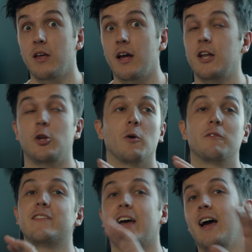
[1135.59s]
and you don't have
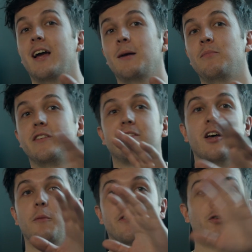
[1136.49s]
the time to set
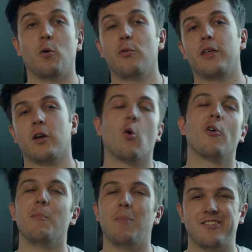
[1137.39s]
up this whole thing, or
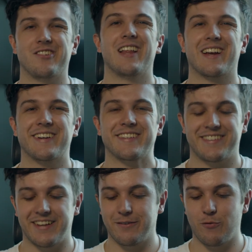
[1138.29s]
the budget, like I
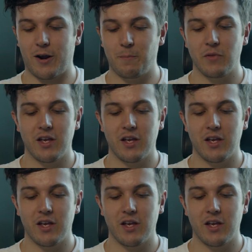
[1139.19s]
said, right?